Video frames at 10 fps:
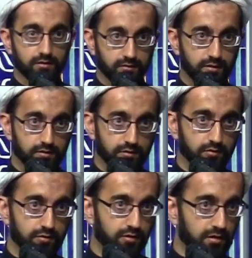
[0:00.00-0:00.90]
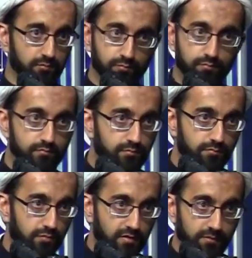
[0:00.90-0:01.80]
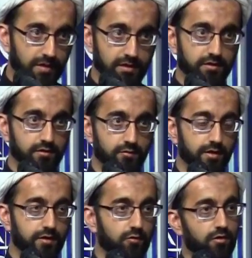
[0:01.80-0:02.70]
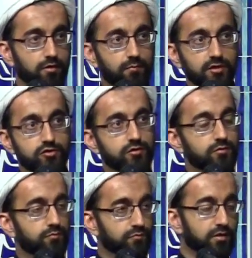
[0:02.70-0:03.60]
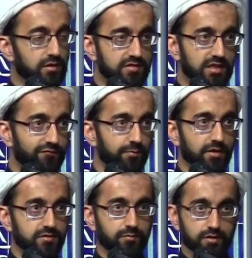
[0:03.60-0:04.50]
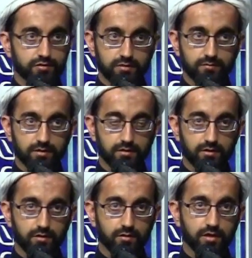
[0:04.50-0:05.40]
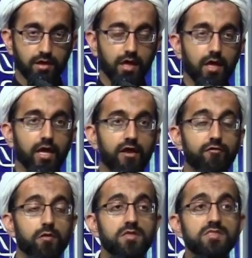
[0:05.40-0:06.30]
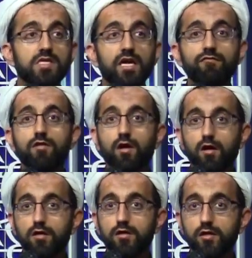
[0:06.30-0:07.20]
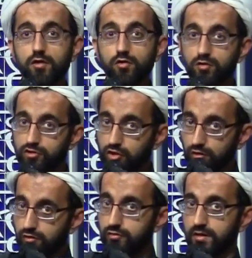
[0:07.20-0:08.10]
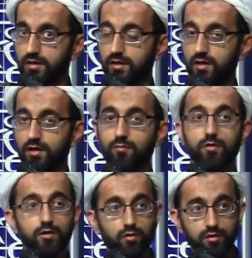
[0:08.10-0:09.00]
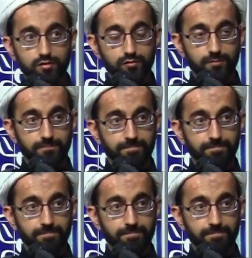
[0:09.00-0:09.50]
Right? You're going to put it in the bank, right? Or make sure you put it in a safe deposit box or something. Okay? If you want to safeguard your children, what are you going to do?